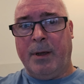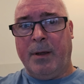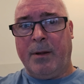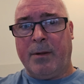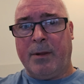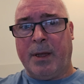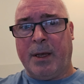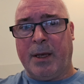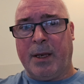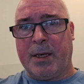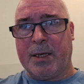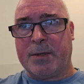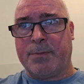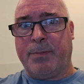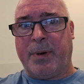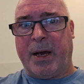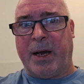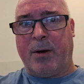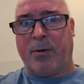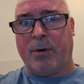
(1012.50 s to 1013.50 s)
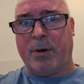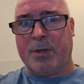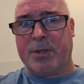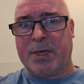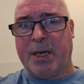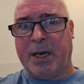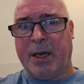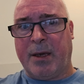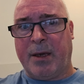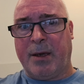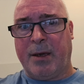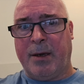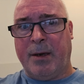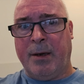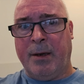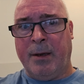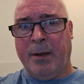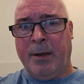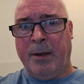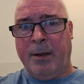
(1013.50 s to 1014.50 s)
think it is Power Tech.
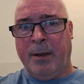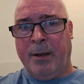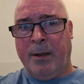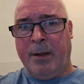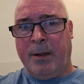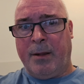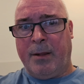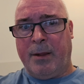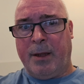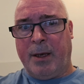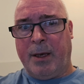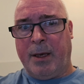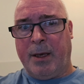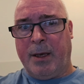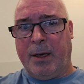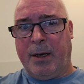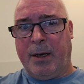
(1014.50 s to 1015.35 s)
They